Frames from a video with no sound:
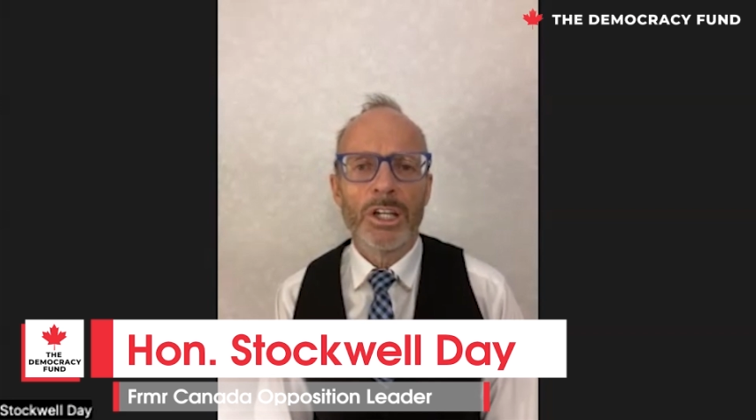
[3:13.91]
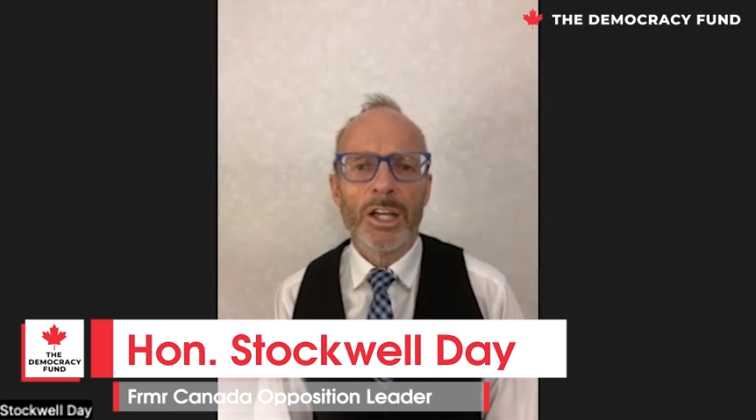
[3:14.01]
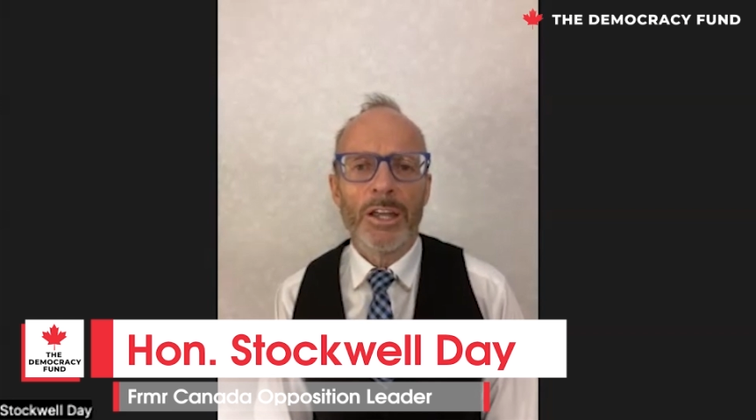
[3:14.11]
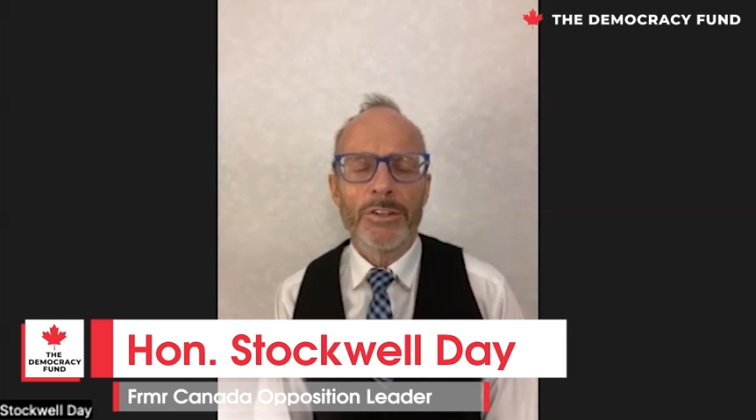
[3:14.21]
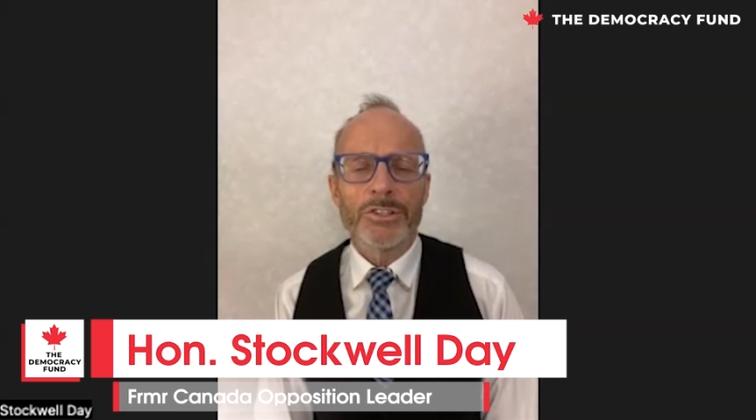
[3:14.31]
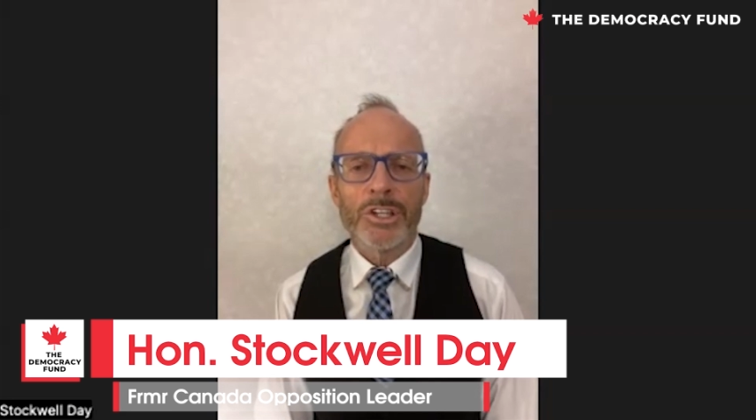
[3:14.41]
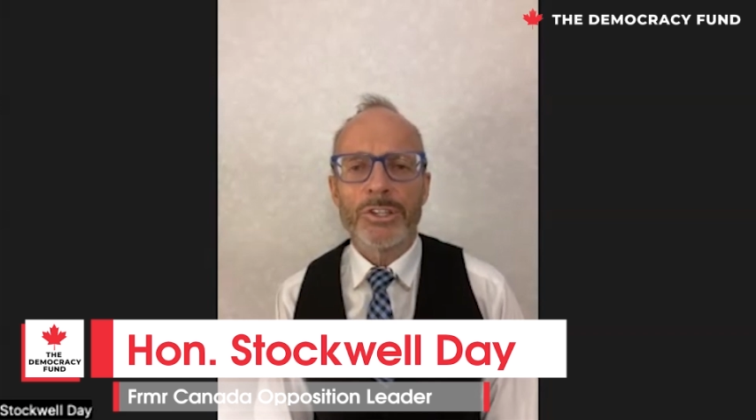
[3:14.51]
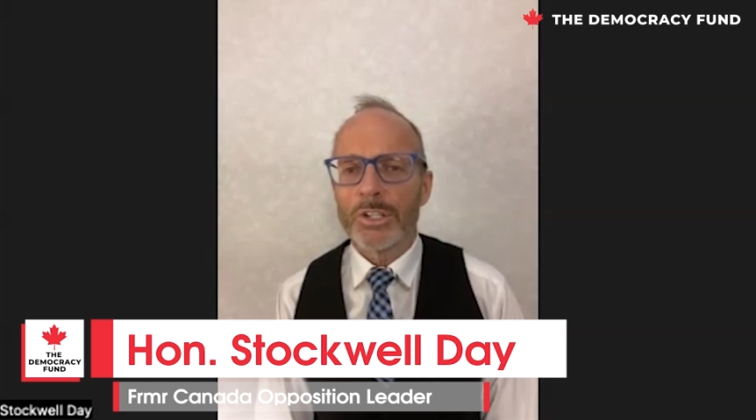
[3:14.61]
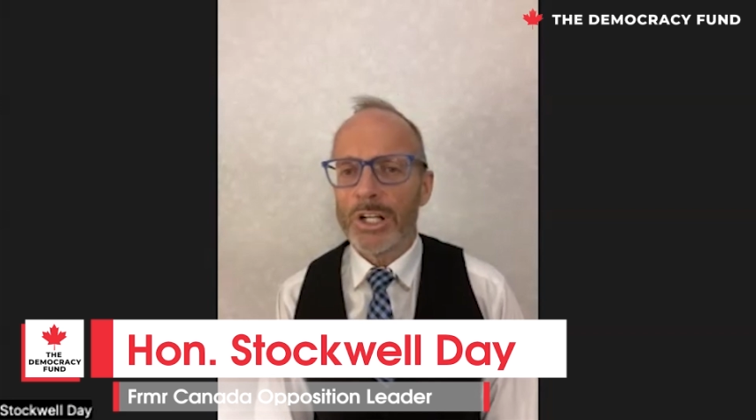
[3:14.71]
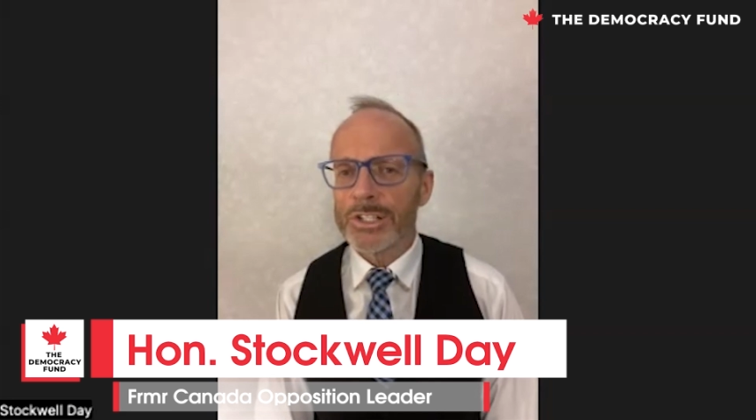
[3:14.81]
And then you said the
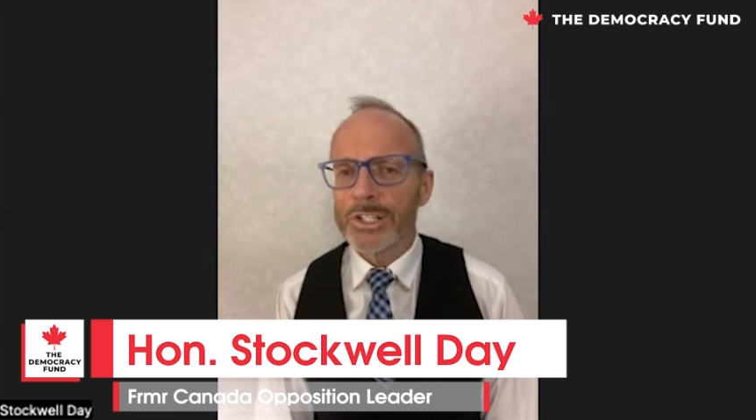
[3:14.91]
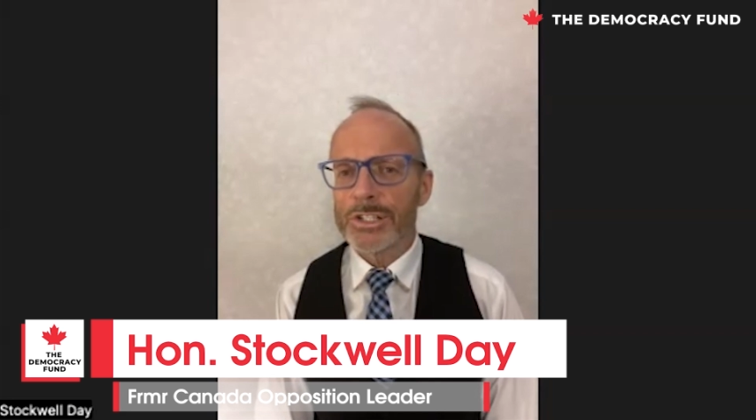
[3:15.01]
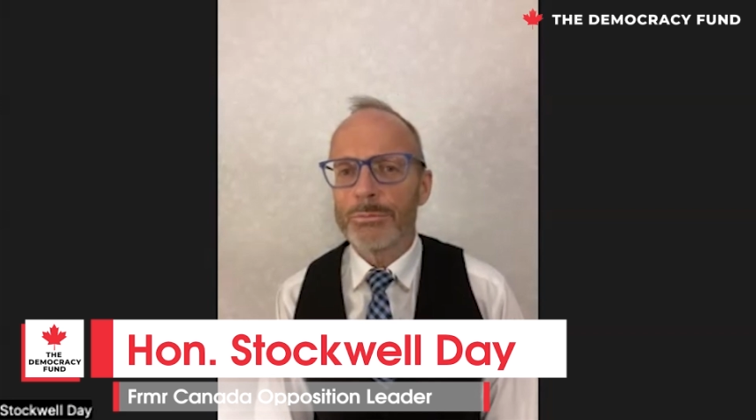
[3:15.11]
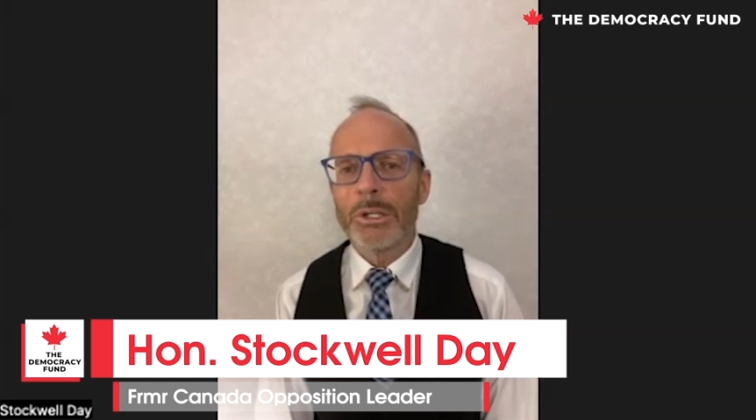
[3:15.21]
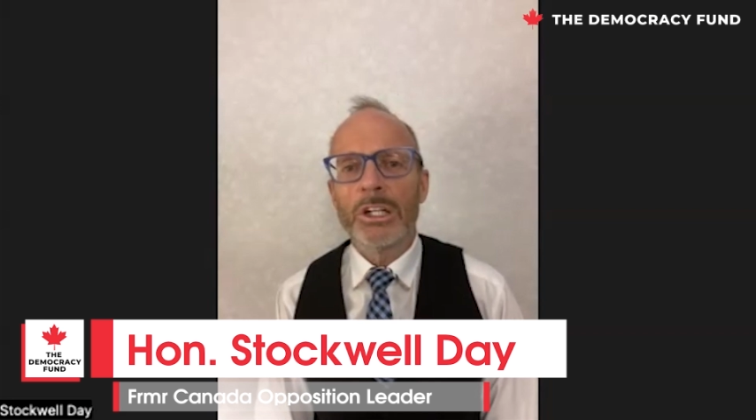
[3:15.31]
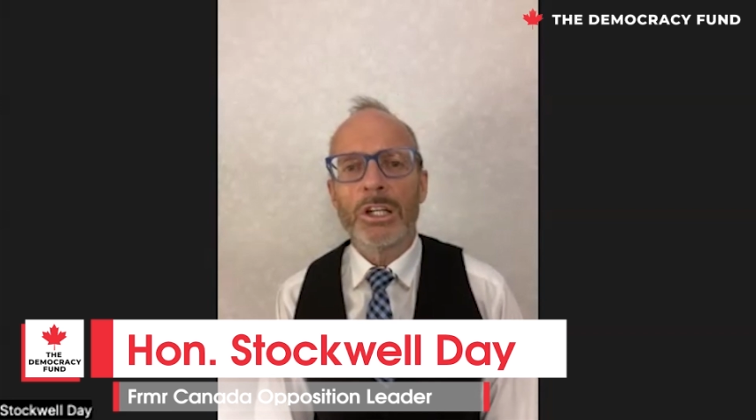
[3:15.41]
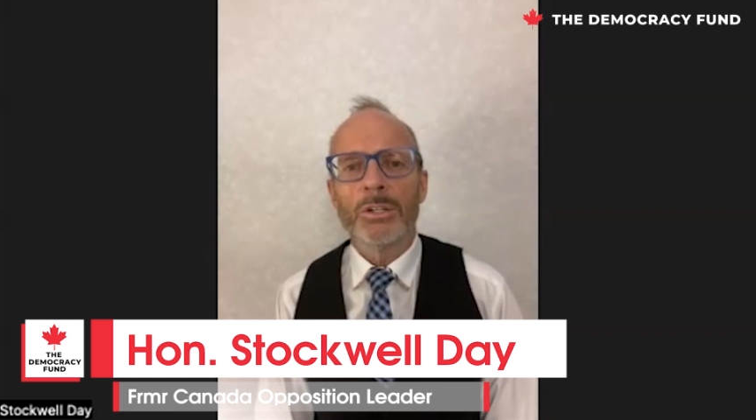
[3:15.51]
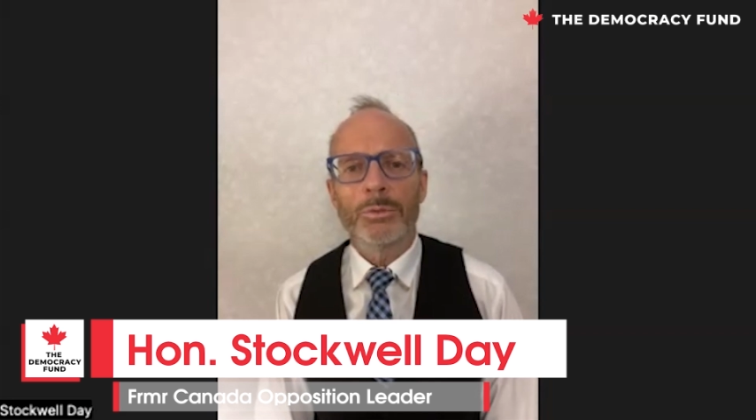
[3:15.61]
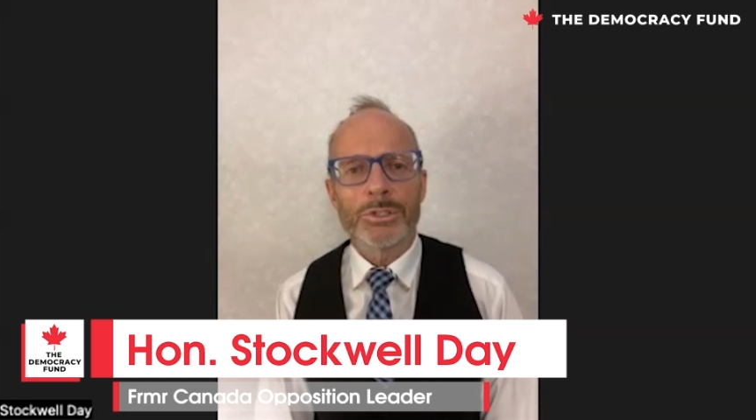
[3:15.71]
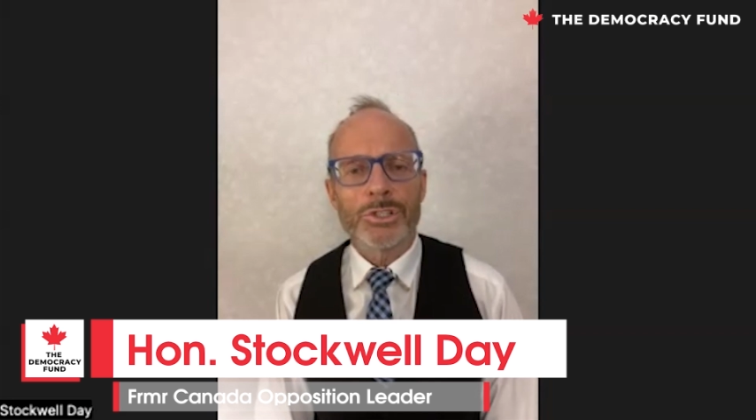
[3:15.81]
crisis in media,
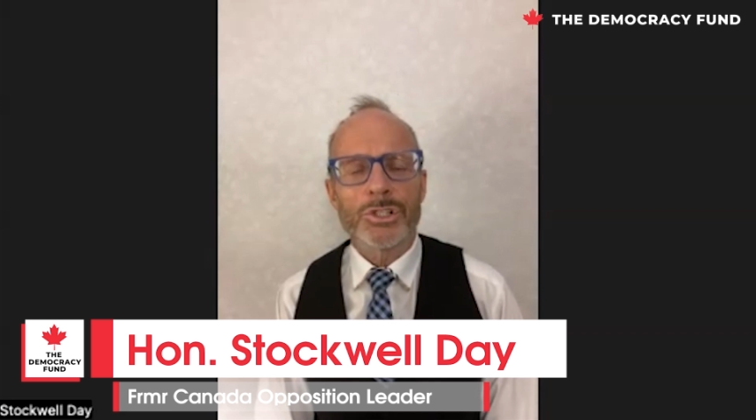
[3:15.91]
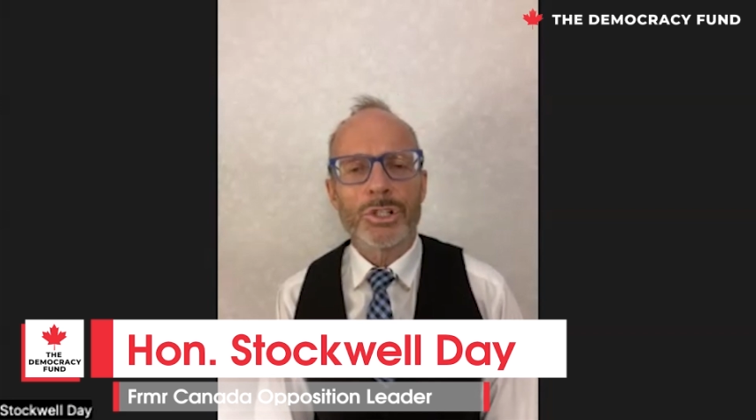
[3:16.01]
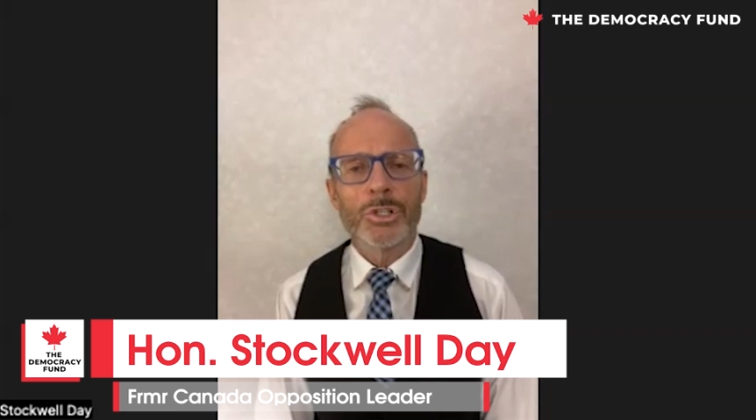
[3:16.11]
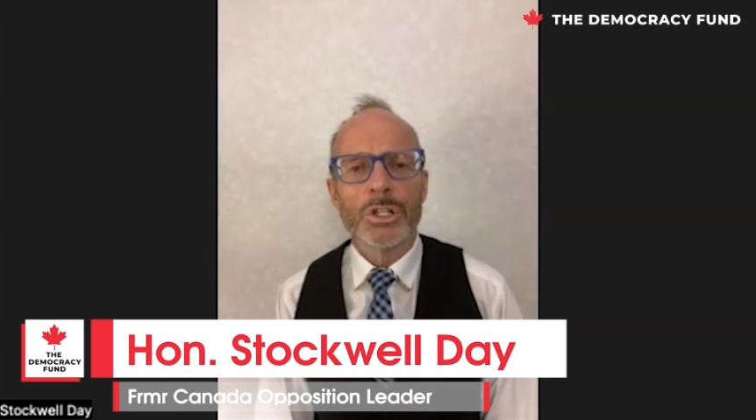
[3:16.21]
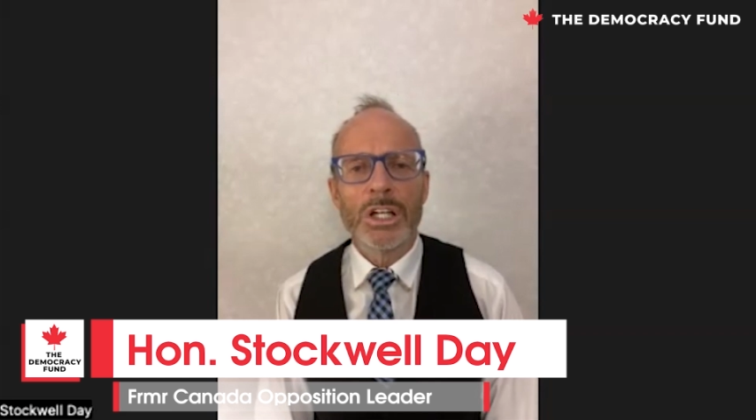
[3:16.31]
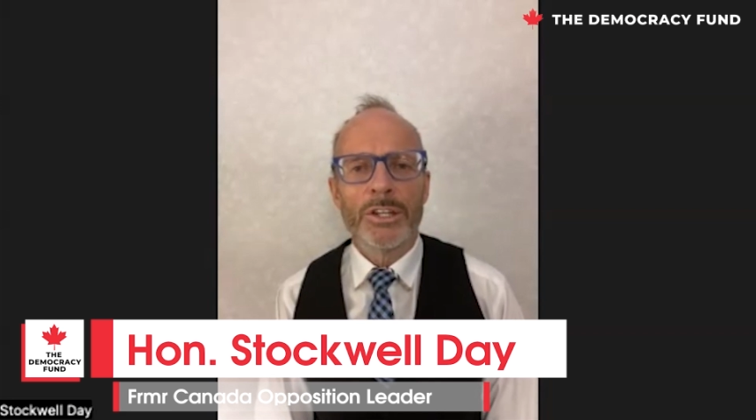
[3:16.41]
which is true,